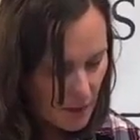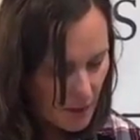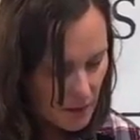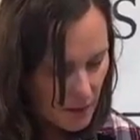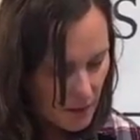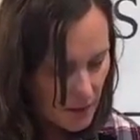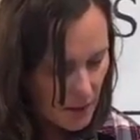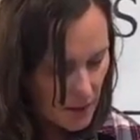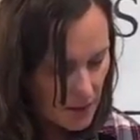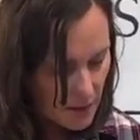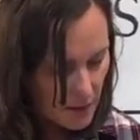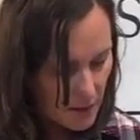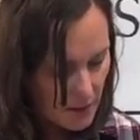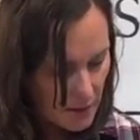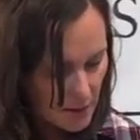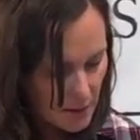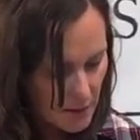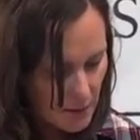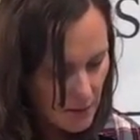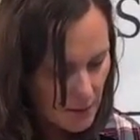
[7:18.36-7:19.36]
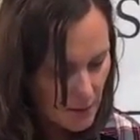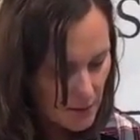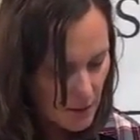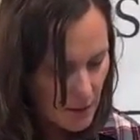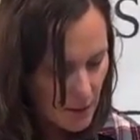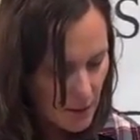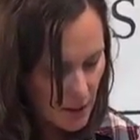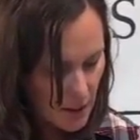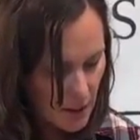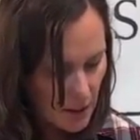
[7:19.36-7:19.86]
Let's
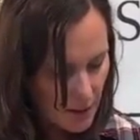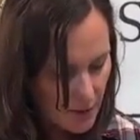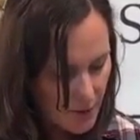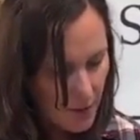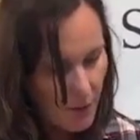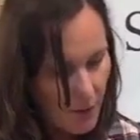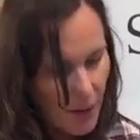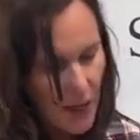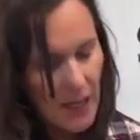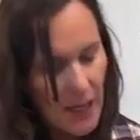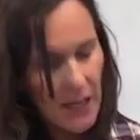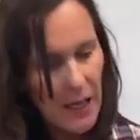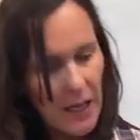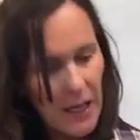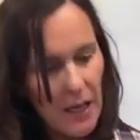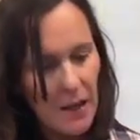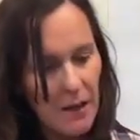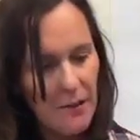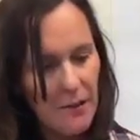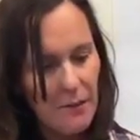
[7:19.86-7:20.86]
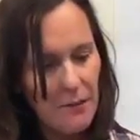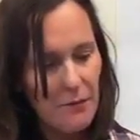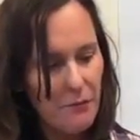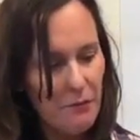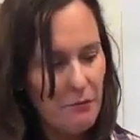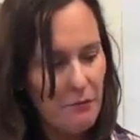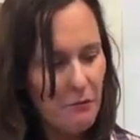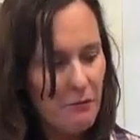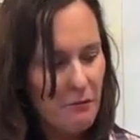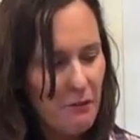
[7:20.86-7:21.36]
see. So I have